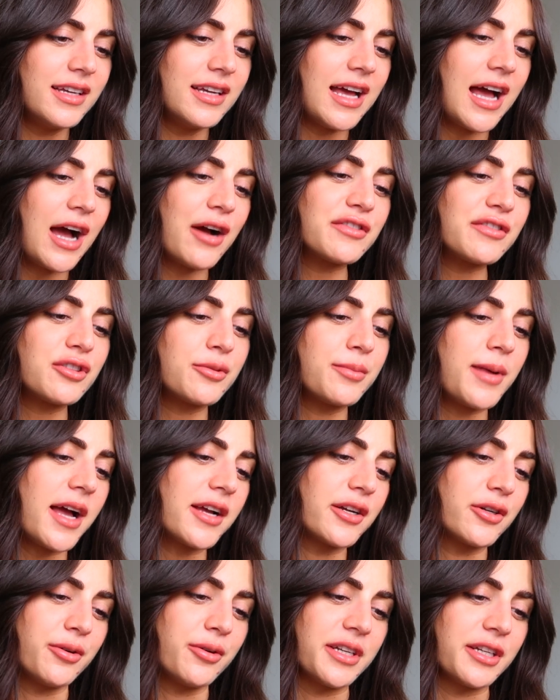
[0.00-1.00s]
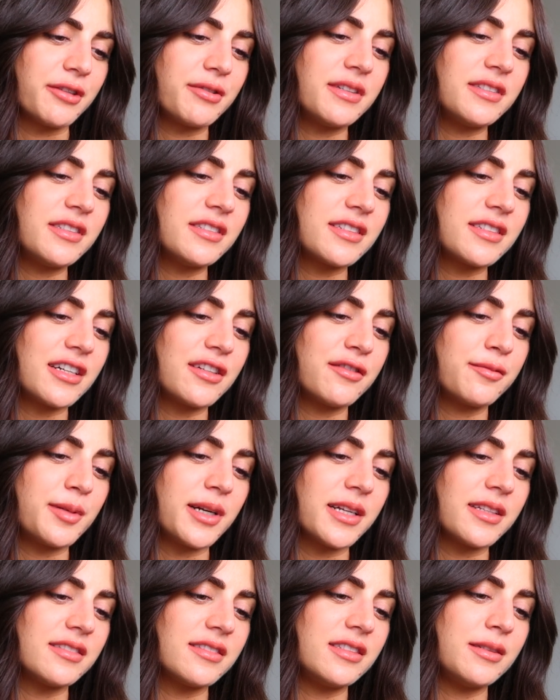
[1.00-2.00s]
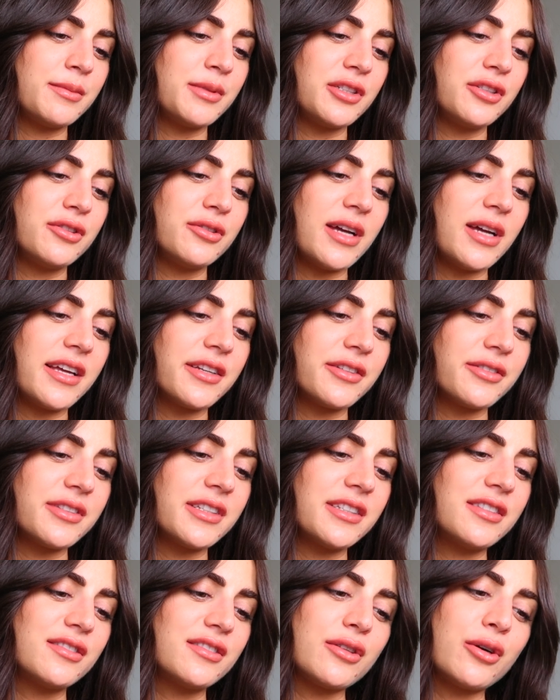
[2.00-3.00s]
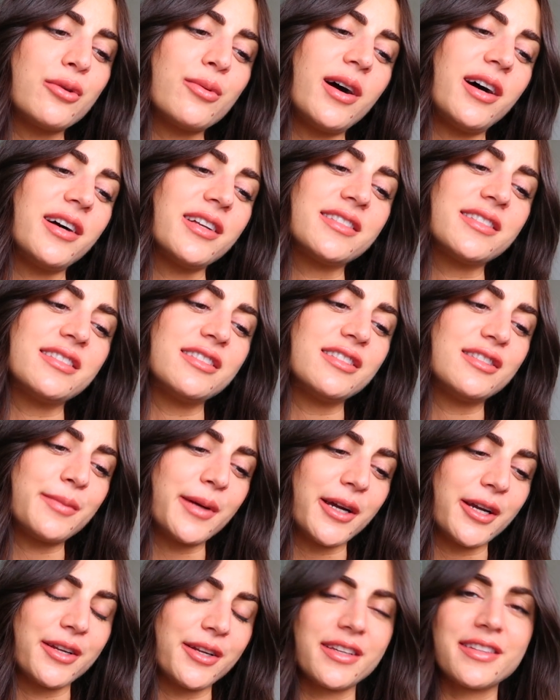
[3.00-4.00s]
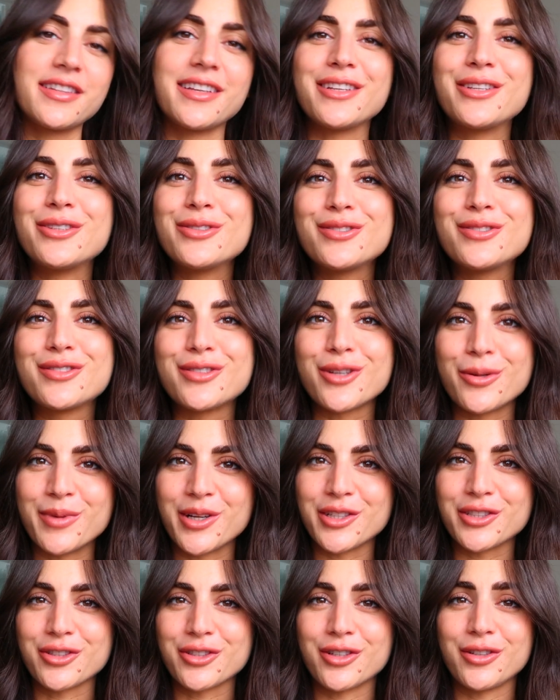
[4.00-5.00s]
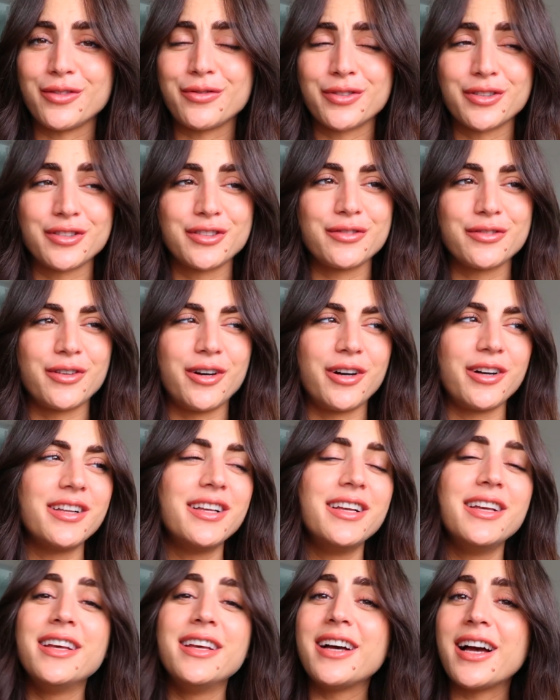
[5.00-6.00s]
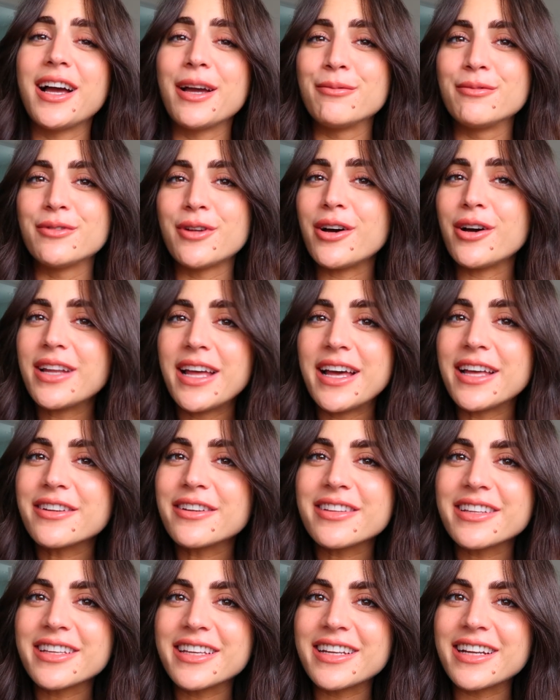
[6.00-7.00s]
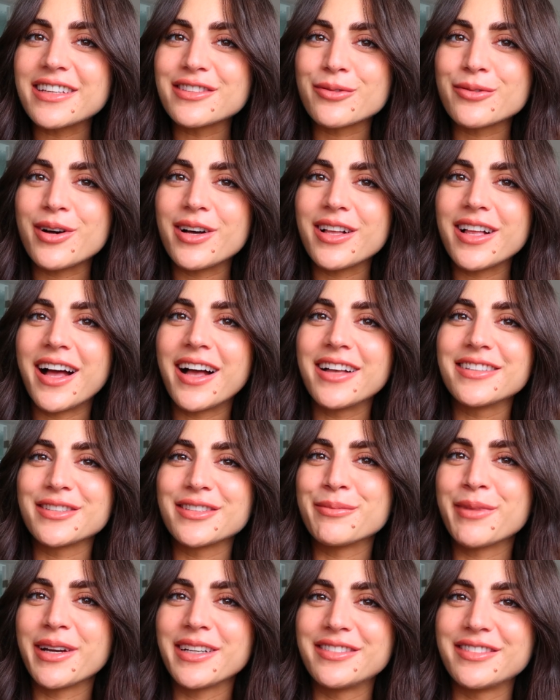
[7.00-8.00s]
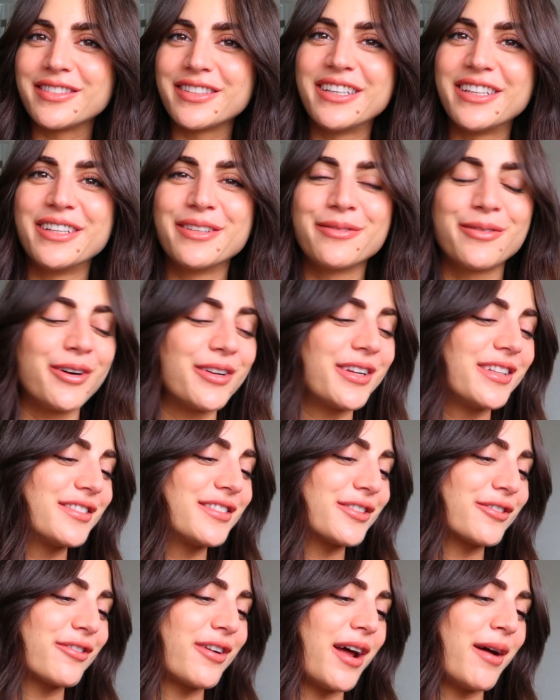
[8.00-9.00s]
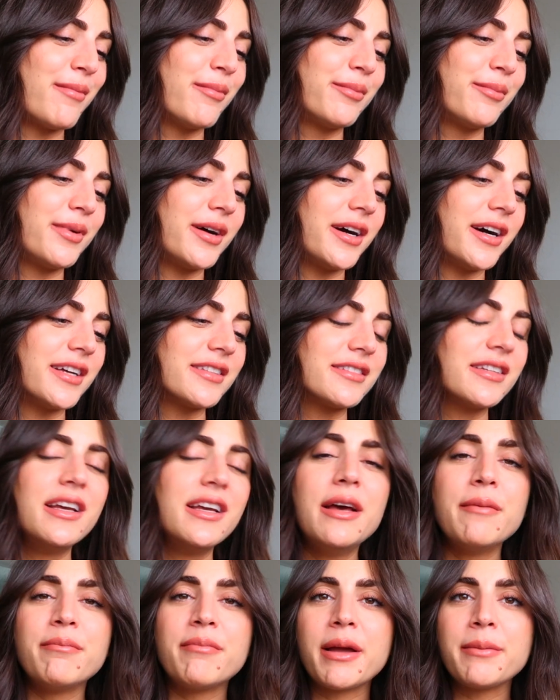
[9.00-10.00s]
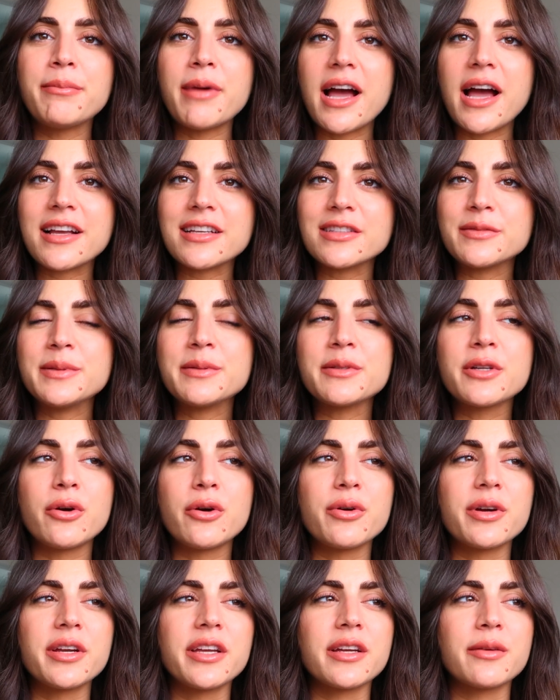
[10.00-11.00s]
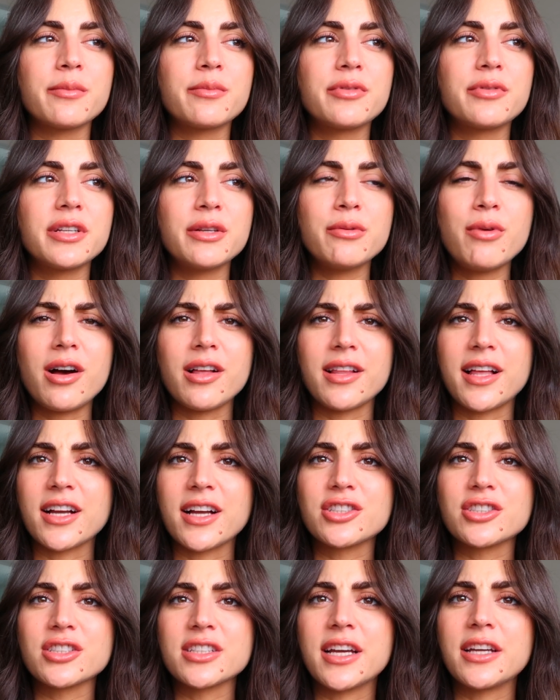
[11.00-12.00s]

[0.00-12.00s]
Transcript: How's your back going? Crazy scared of pregnancy, but you handled it so well. It's inspiring. Thank you so much, girl. First of all, I'm not handling it as well as it might seem on Instagram, but my back has been going pretty well, actually.